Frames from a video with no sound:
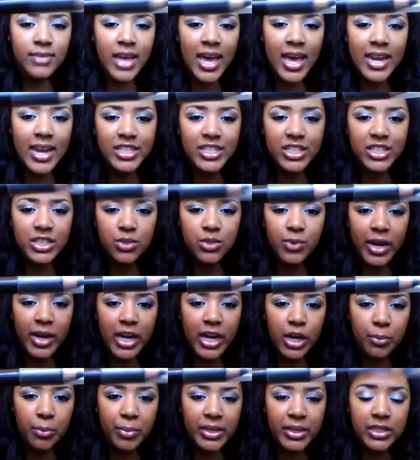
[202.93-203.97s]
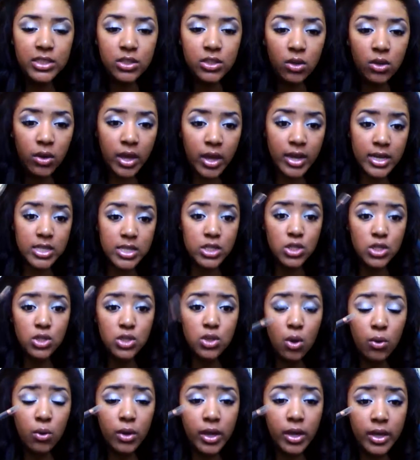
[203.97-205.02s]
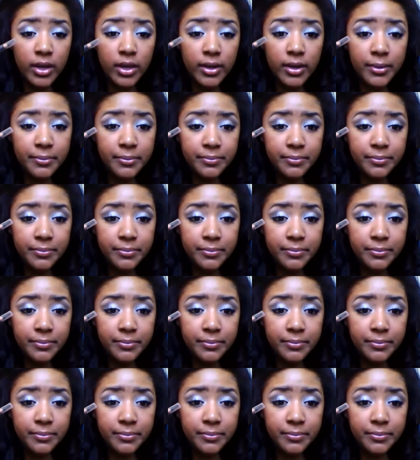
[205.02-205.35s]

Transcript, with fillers: And it's just a regular pencil, and it's so good.